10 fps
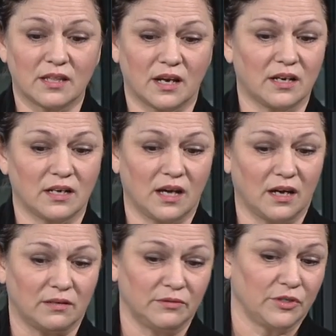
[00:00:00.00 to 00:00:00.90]
that
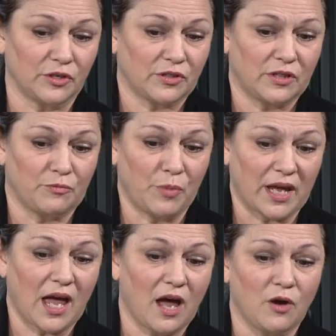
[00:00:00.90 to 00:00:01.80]

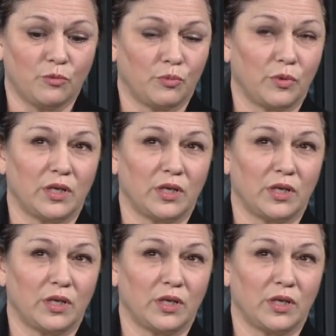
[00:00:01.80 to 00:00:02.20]
Macau